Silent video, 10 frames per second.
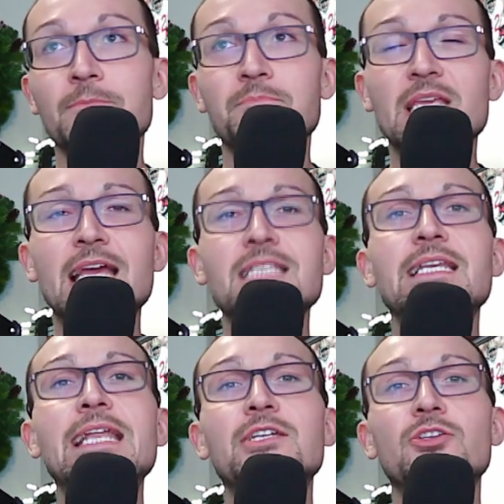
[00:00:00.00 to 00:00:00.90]
he has an
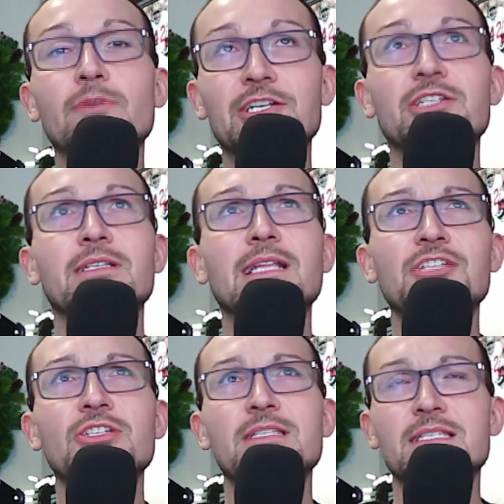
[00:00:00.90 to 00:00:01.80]
intuition. Let's
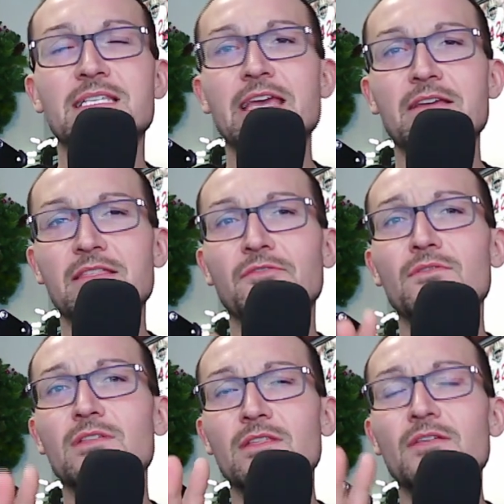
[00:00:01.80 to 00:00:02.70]
just say the
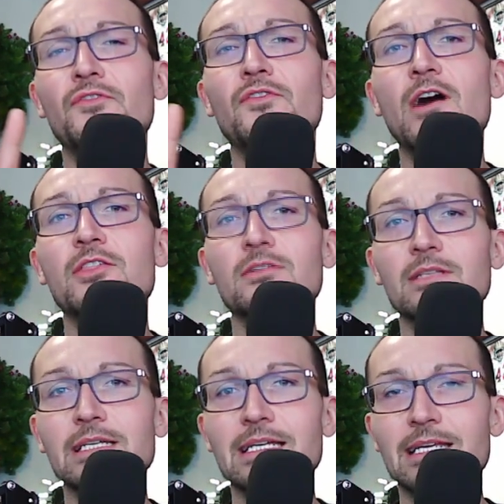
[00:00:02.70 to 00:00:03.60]
the
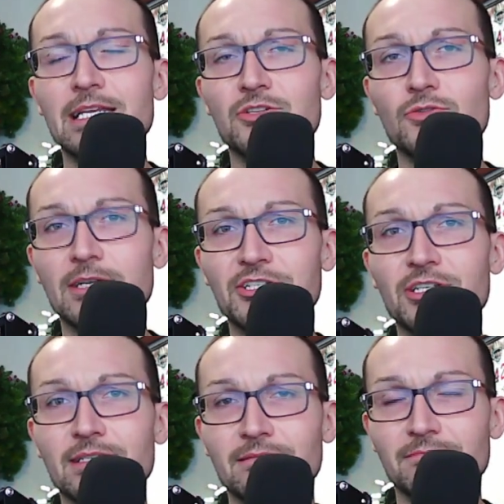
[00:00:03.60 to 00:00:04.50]
fatherly
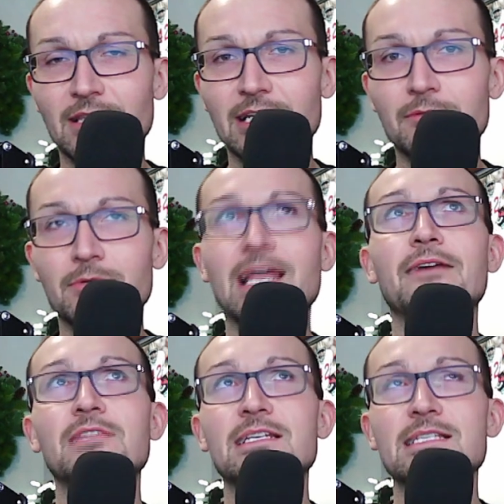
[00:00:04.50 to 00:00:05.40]
intuition that he would
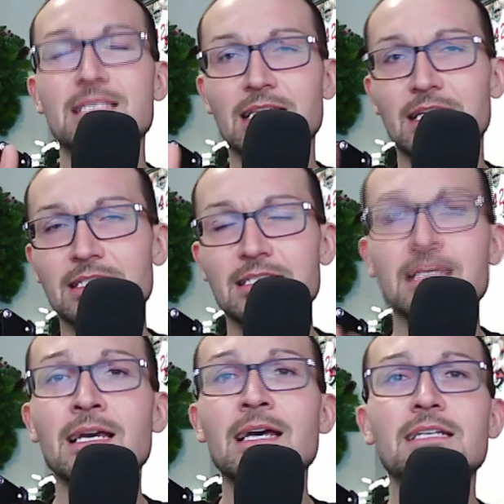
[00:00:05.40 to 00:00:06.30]
have that his son has
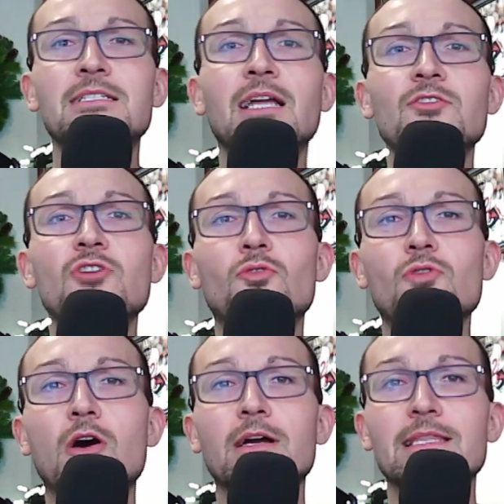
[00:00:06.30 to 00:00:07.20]
done no
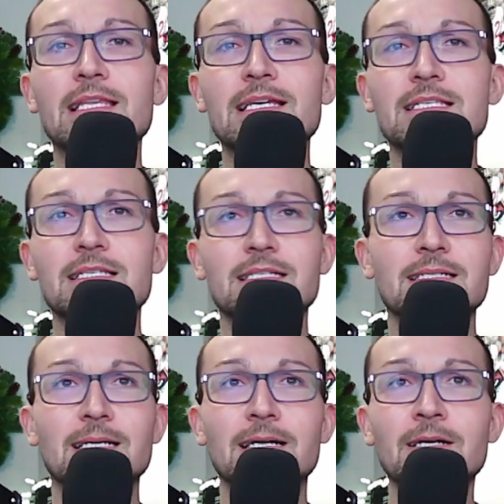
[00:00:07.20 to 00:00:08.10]
wrong in this,
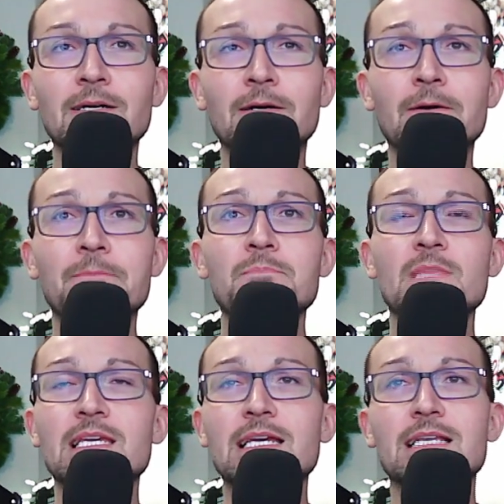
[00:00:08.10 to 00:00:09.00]
and uh,
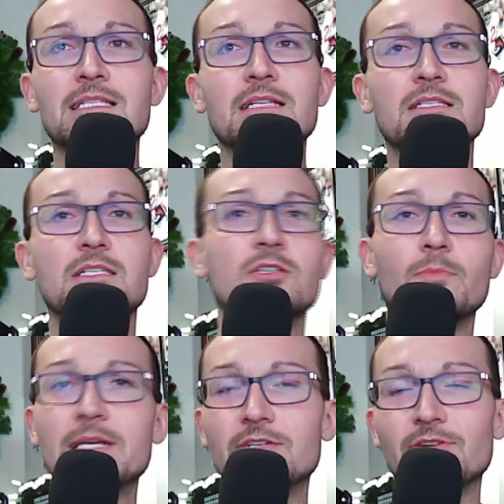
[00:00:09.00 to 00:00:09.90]
he has done so
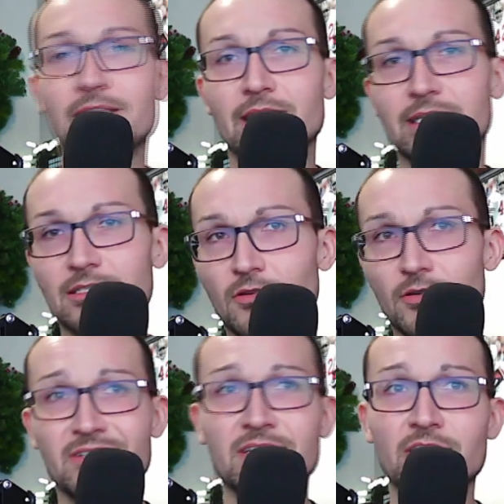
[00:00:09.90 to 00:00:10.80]
many great things in
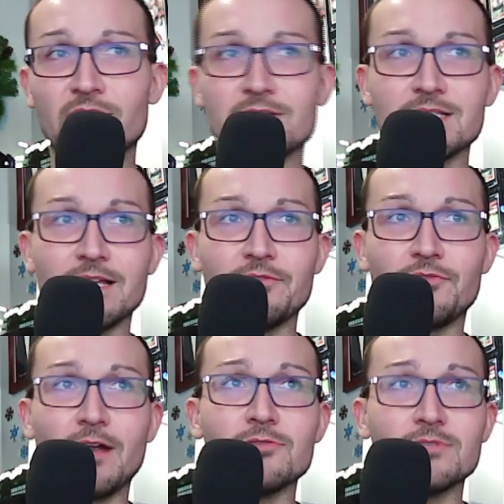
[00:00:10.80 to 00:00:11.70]
order to turn his life
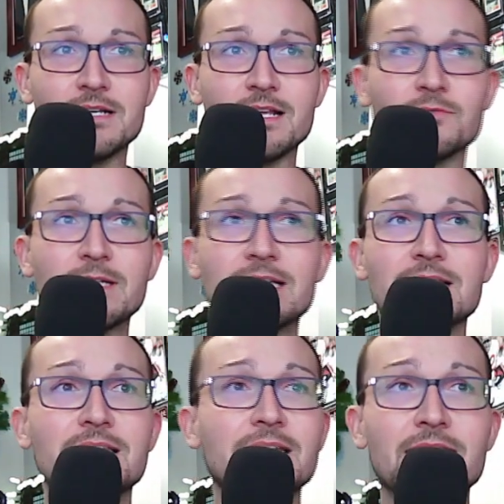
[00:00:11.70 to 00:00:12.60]
around. And as we can
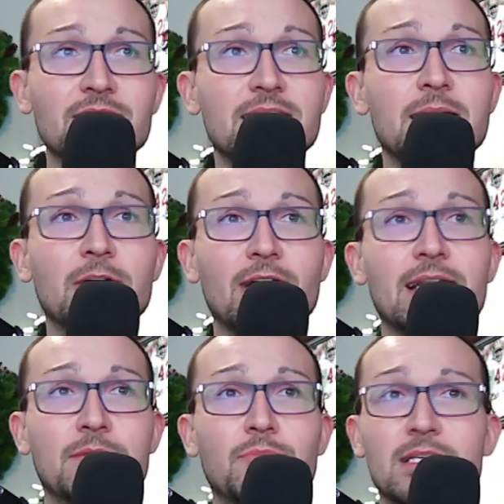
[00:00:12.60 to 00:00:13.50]
see here,
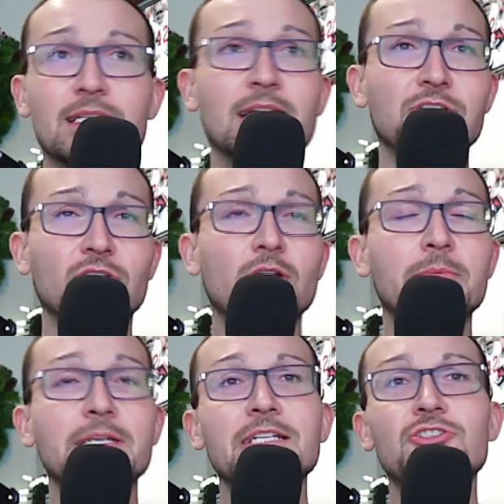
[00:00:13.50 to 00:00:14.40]
Democratic presidential
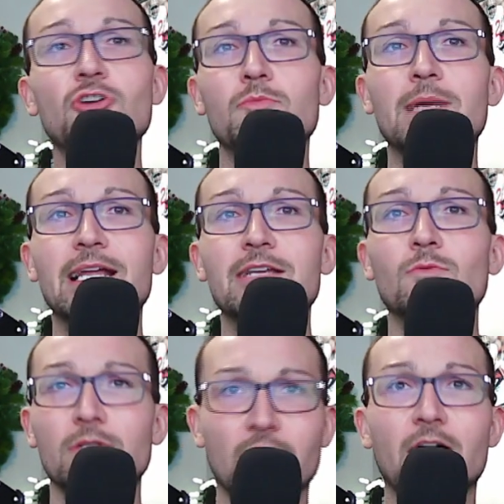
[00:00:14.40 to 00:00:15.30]
nominee Joe Biden
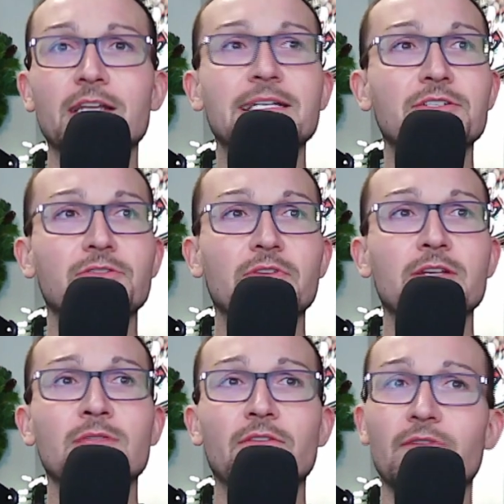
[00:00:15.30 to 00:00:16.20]
will not
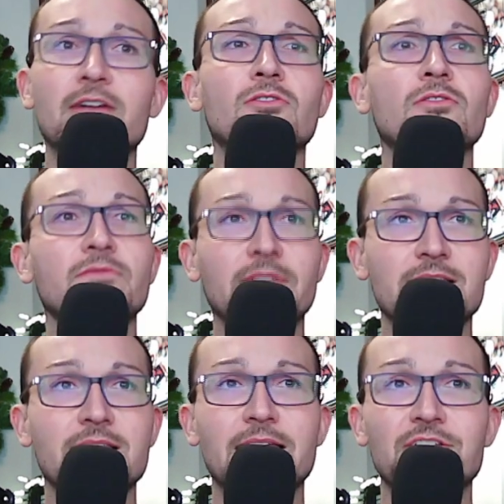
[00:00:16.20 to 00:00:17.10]
interfere with the federal
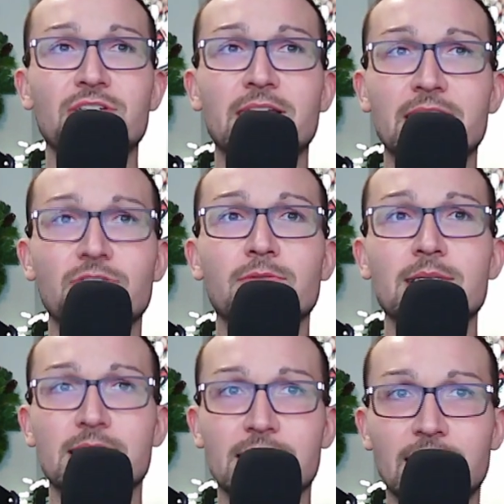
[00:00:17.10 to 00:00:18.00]
investigation into
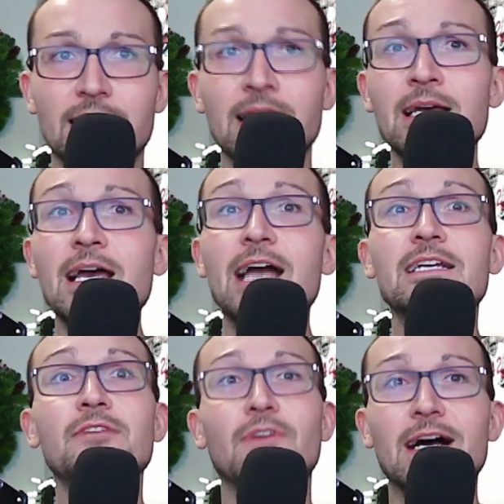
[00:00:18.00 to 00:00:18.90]
his son. An
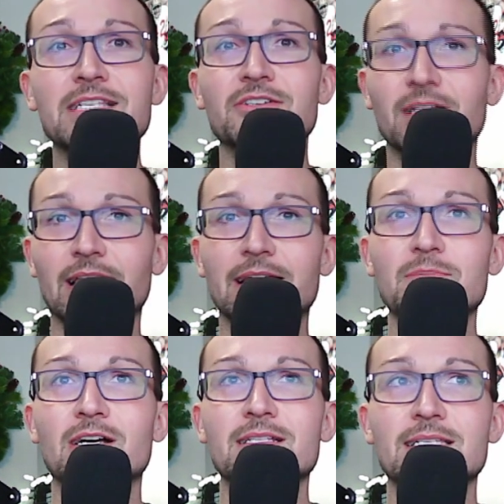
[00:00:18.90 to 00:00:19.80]
advisor
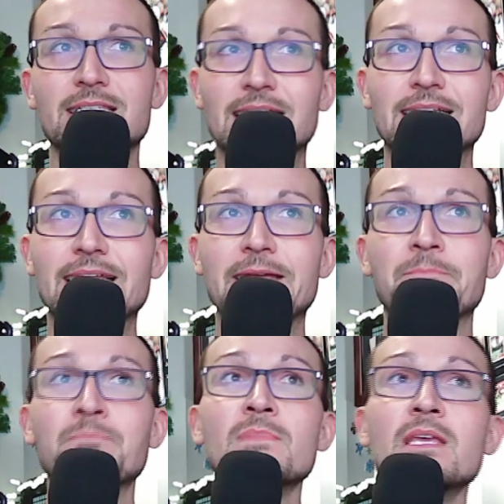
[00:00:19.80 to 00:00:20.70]
claimed on Sunday.
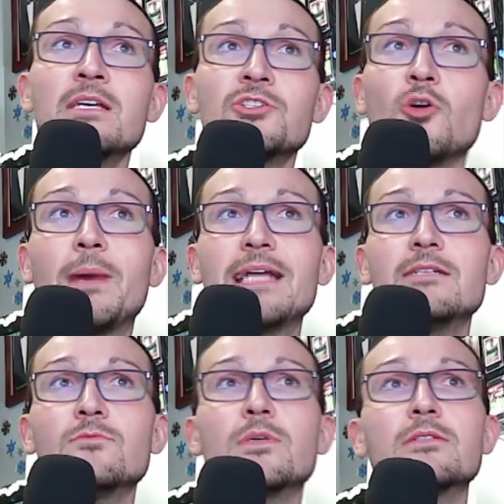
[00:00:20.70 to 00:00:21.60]
Joe
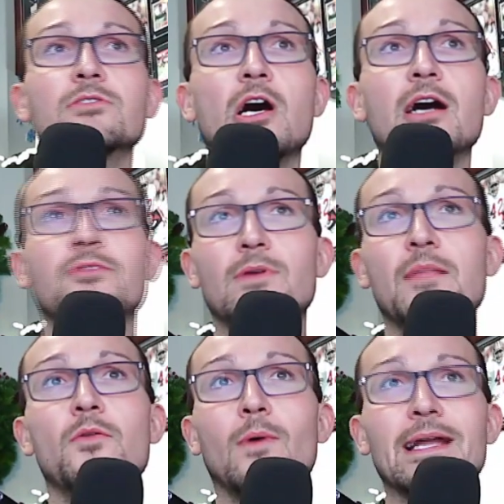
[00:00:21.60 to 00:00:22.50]
Biden will not
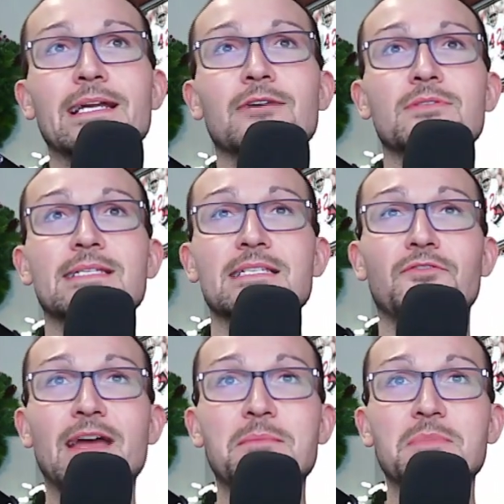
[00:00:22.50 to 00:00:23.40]
run the White House as a
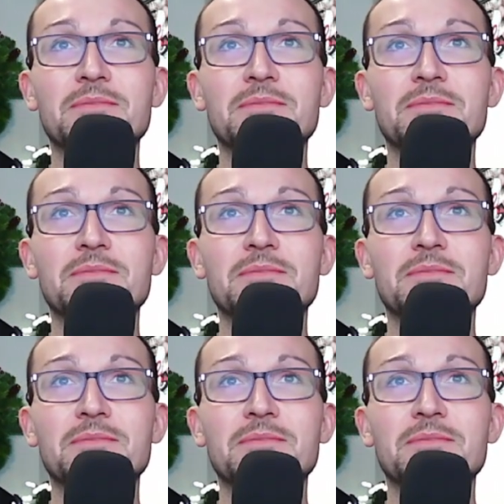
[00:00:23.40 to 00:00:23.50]
family